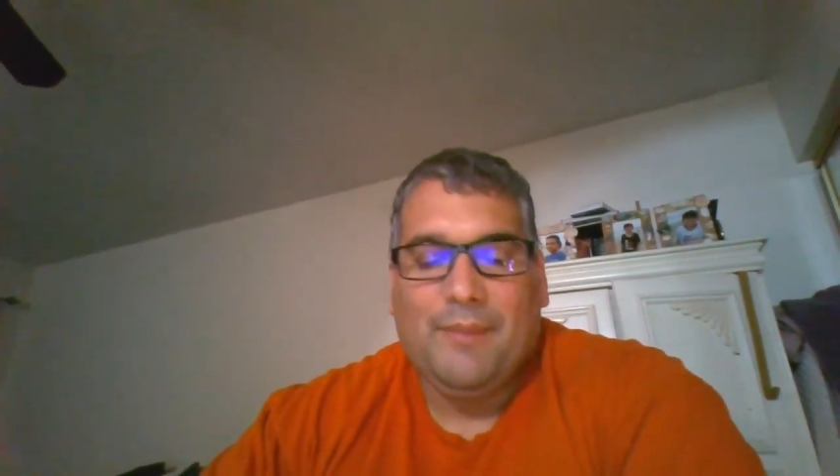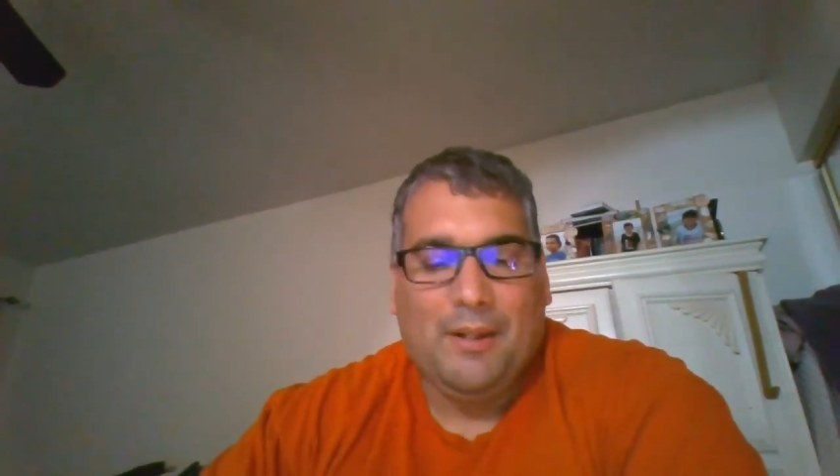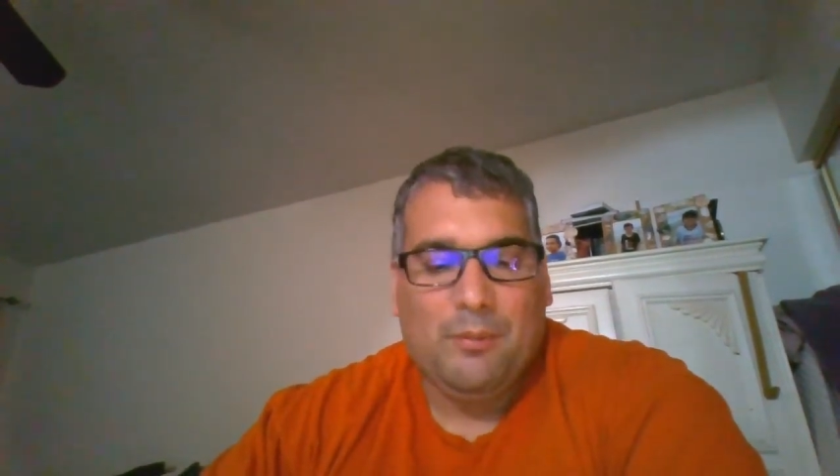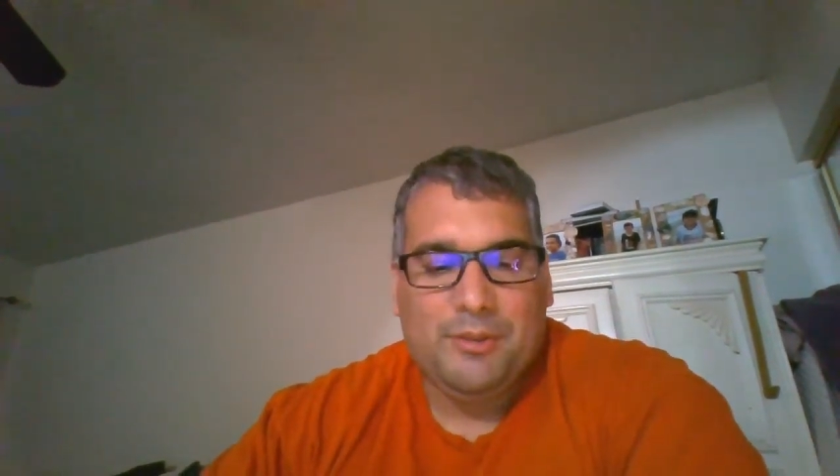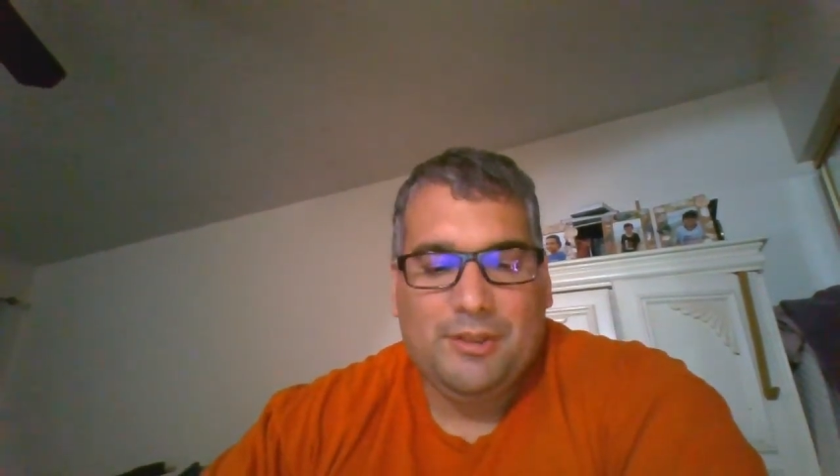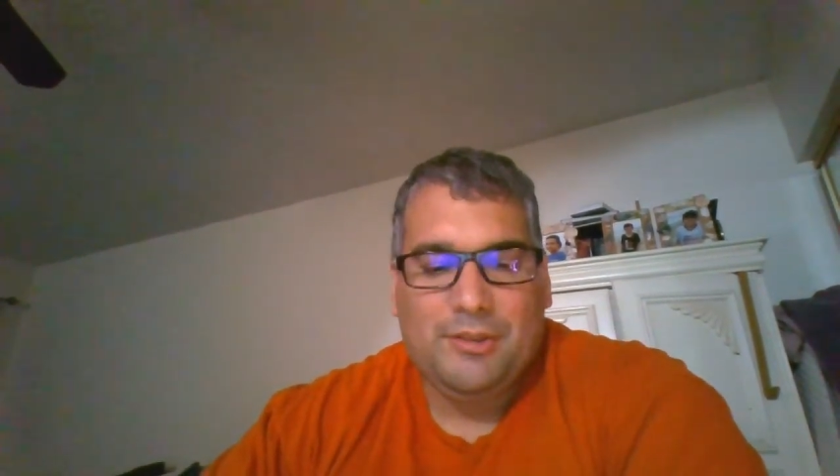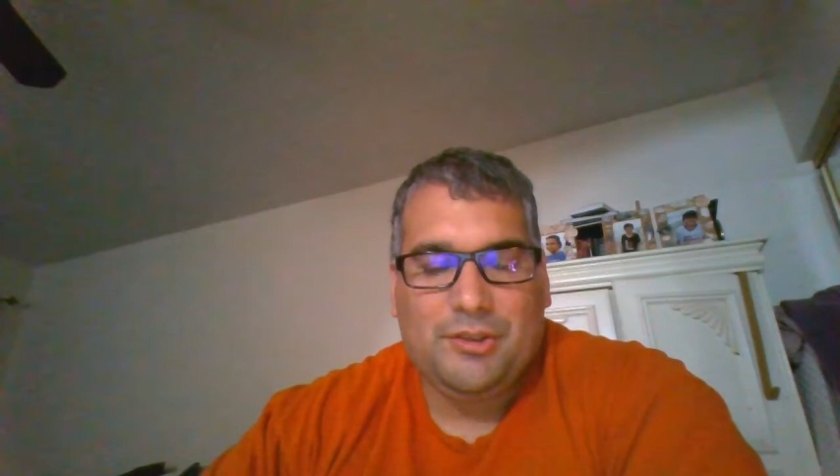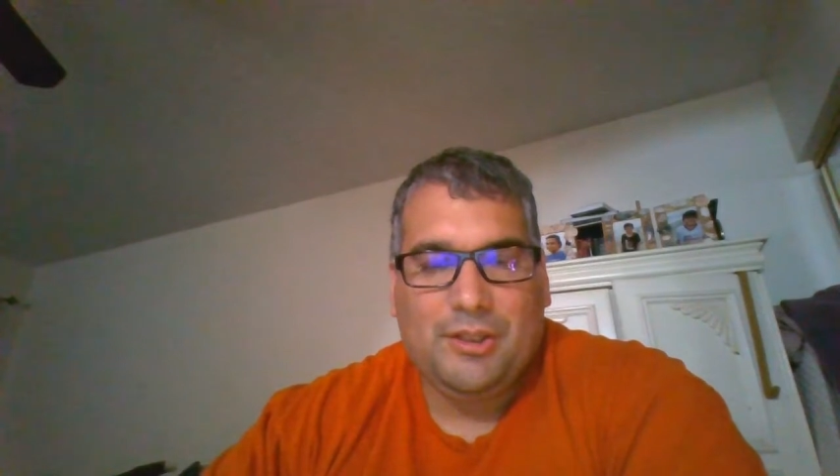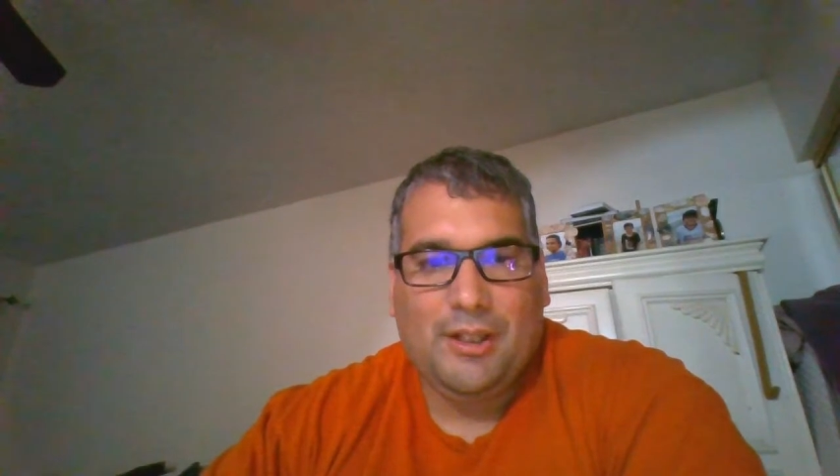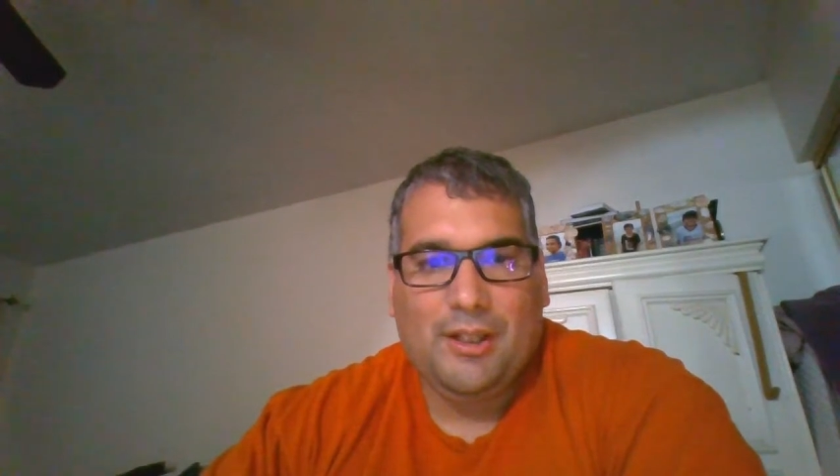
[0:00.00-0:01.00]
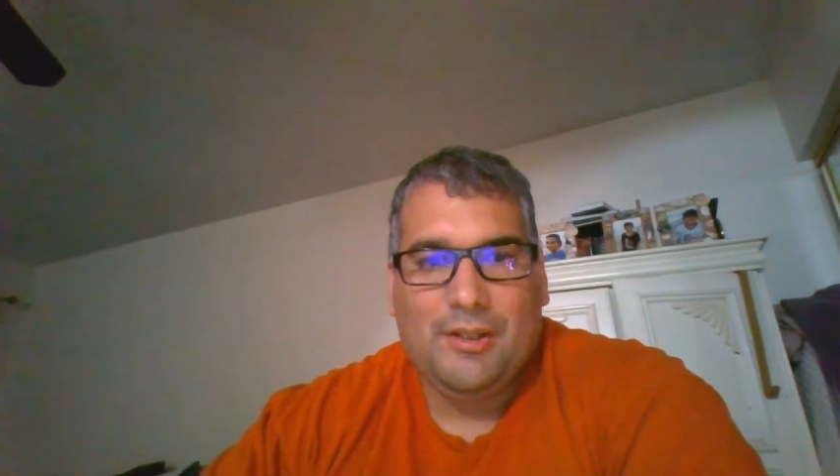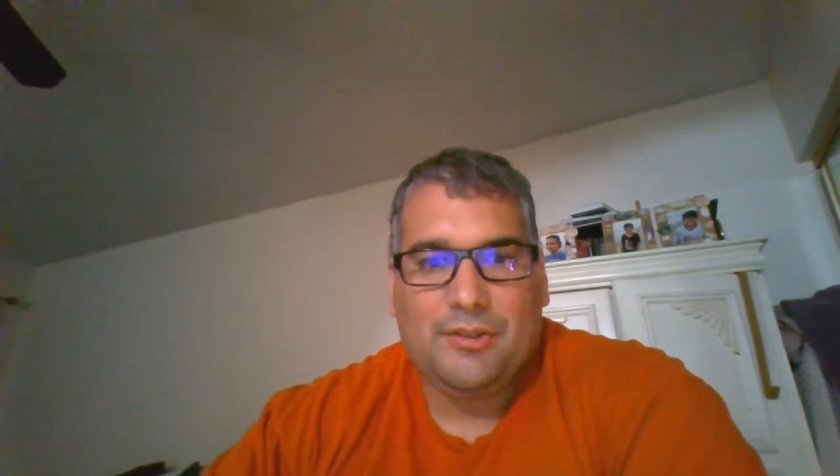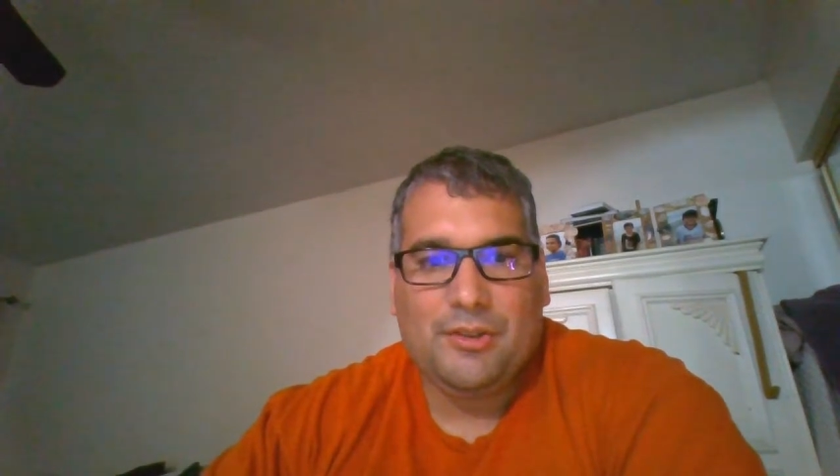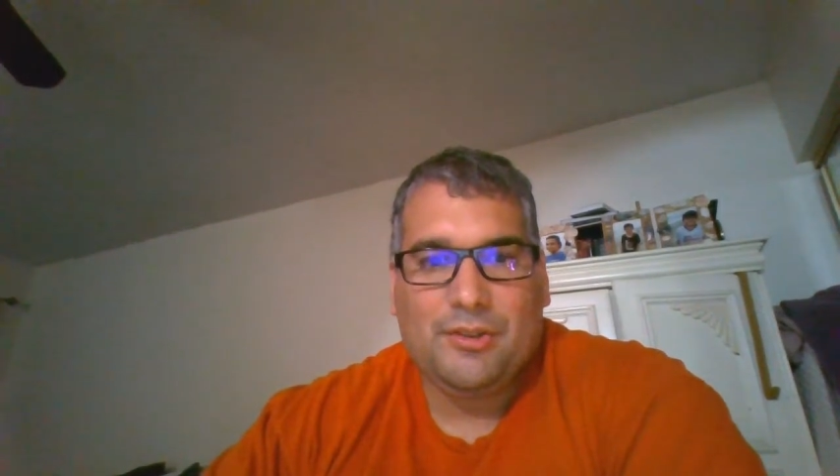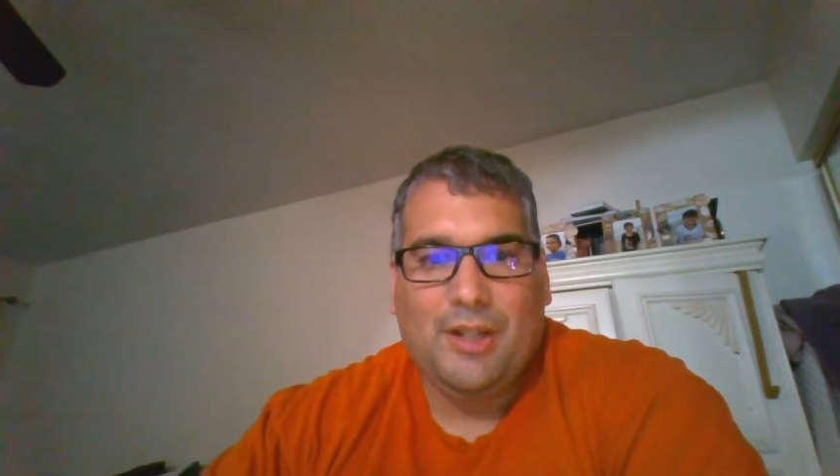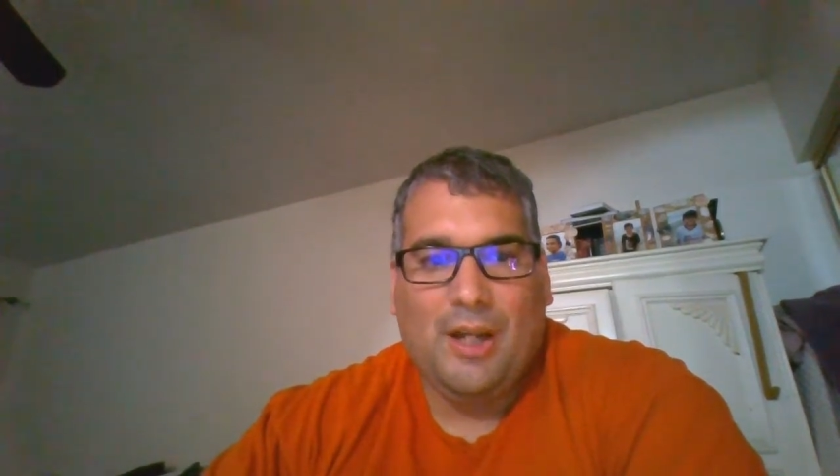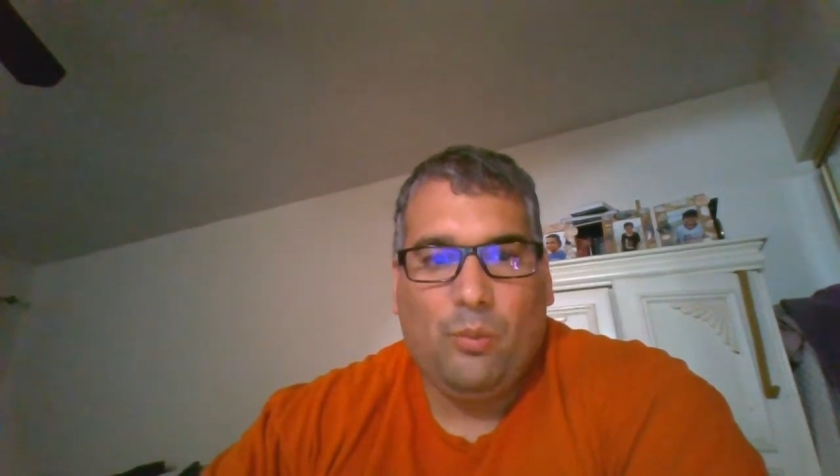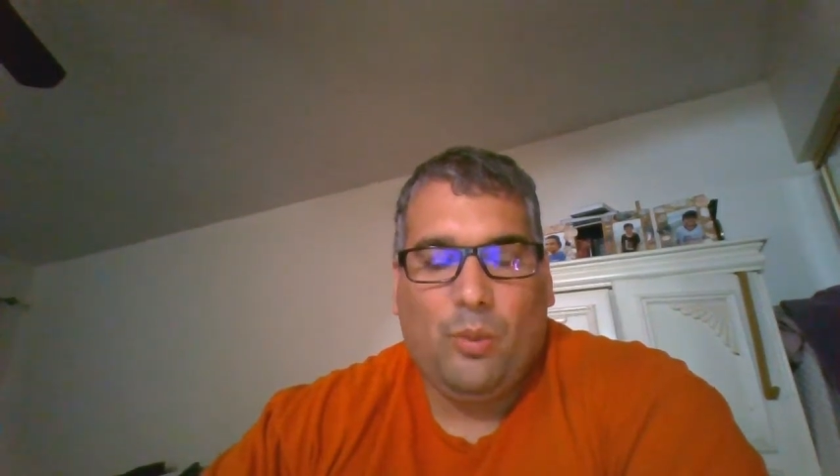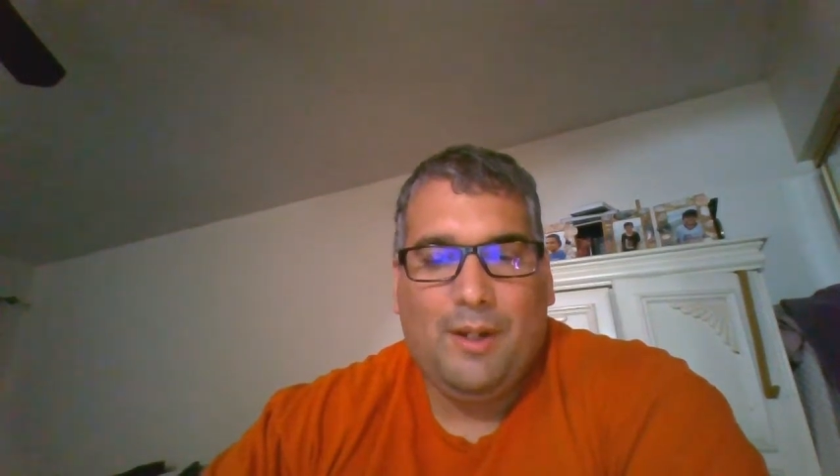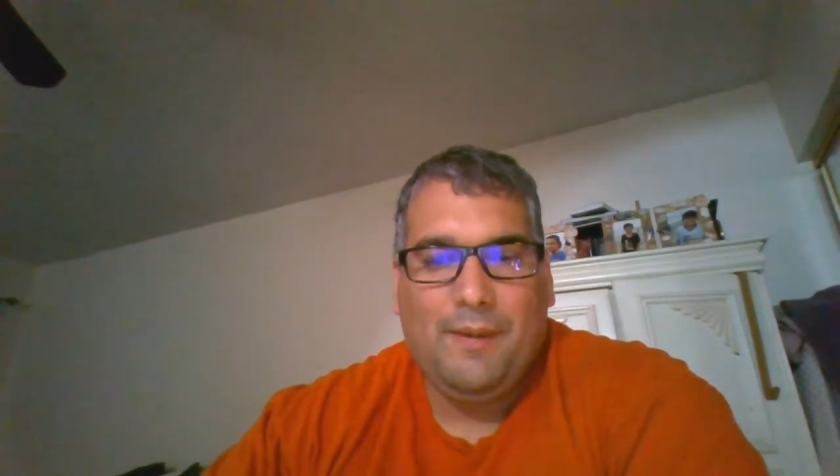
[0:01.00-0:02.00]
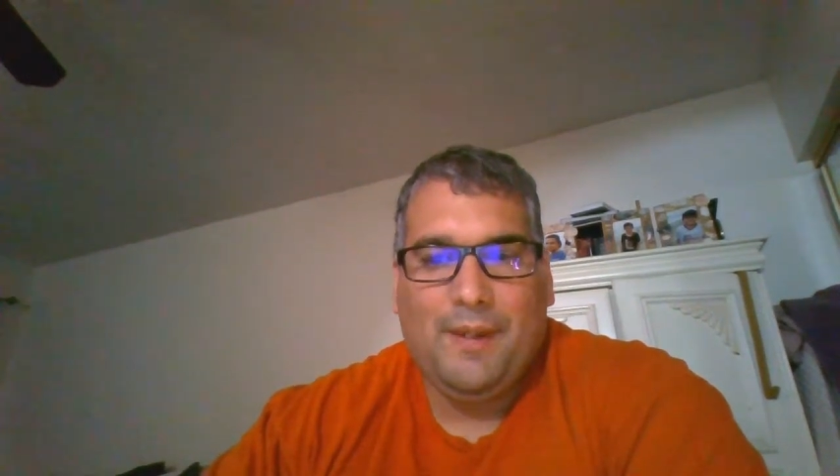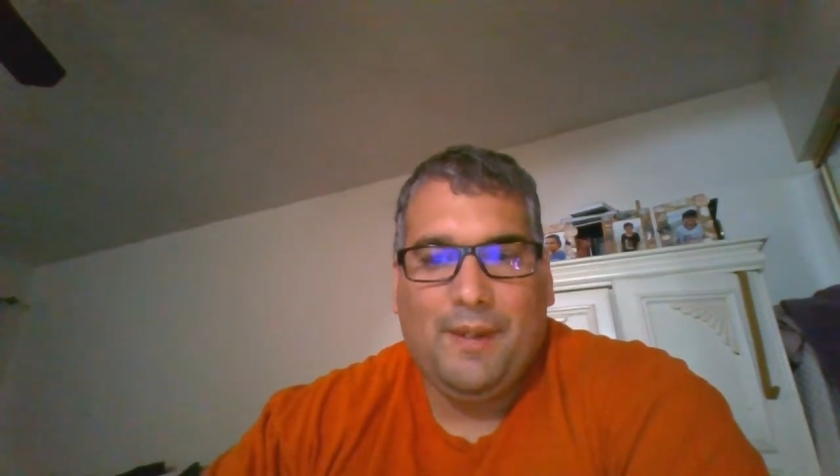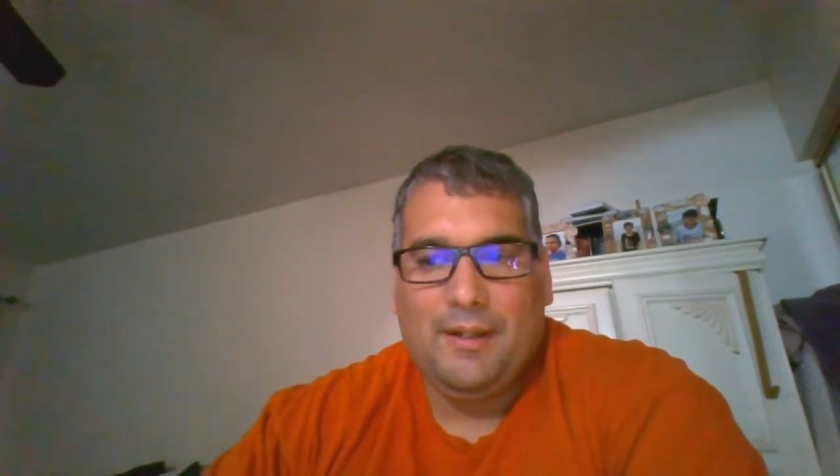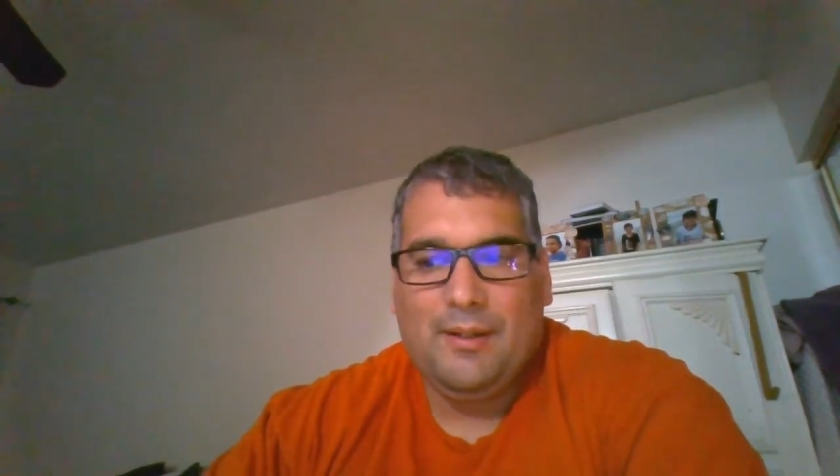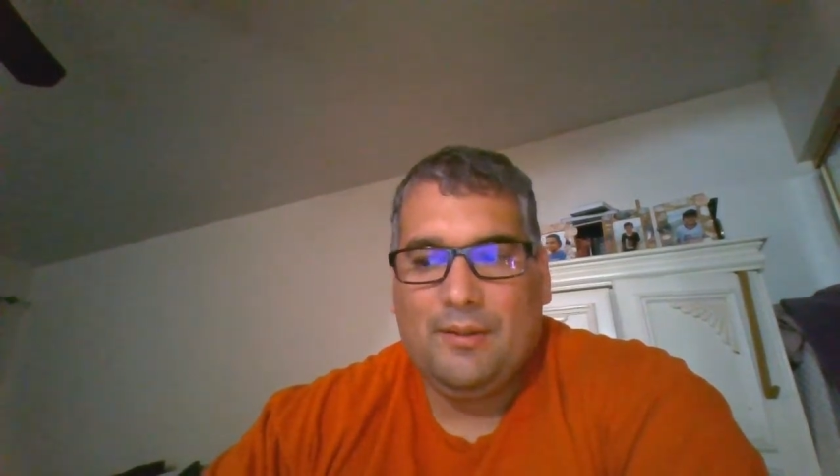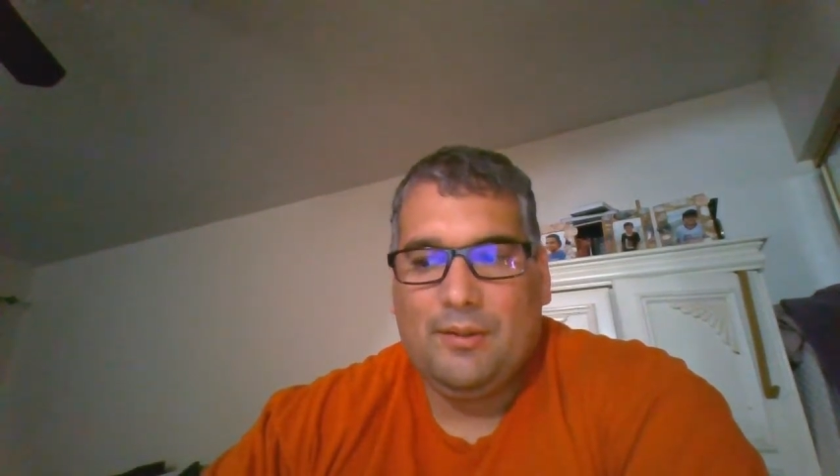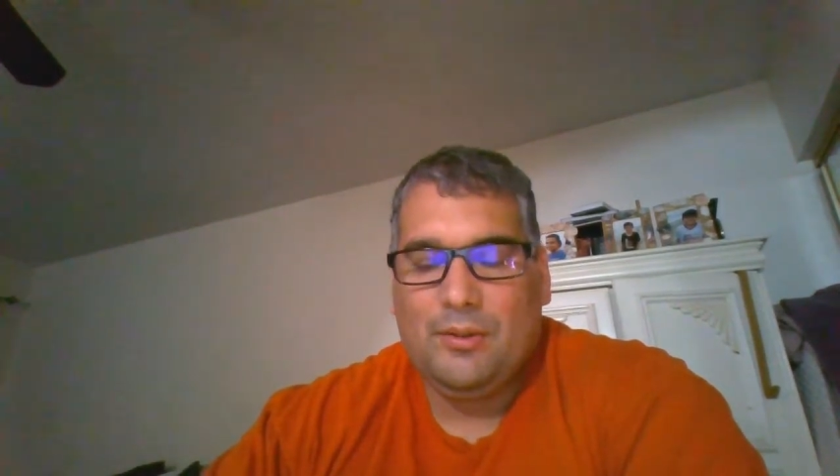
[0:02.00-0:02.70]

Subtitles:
And what's interesting is there's not one thing,